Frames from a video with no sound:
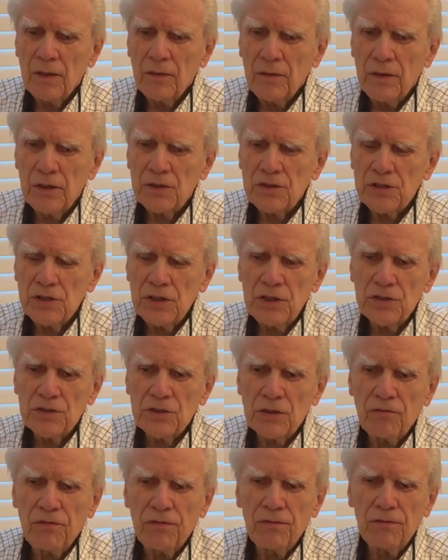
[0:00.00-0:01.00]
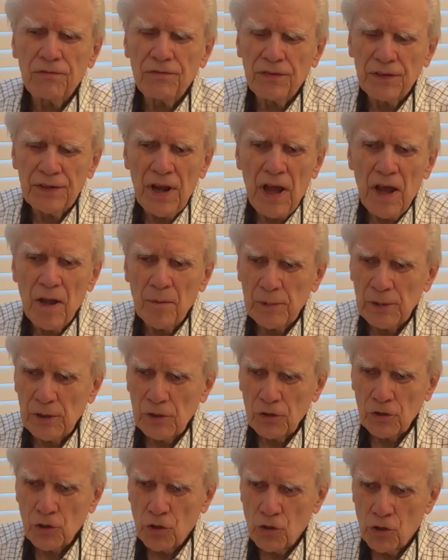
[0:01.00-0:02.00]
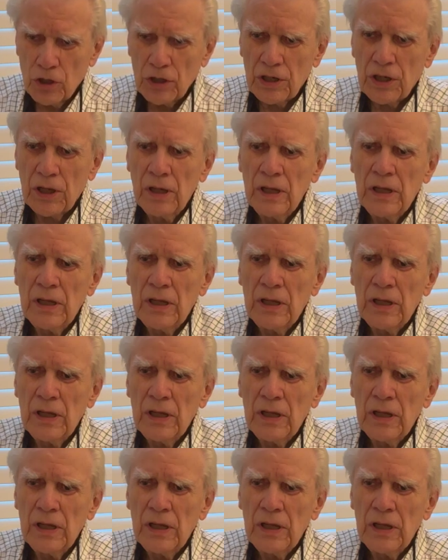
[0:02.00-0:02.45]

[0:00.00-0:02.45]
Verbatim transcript: that she's a phenomenal cook,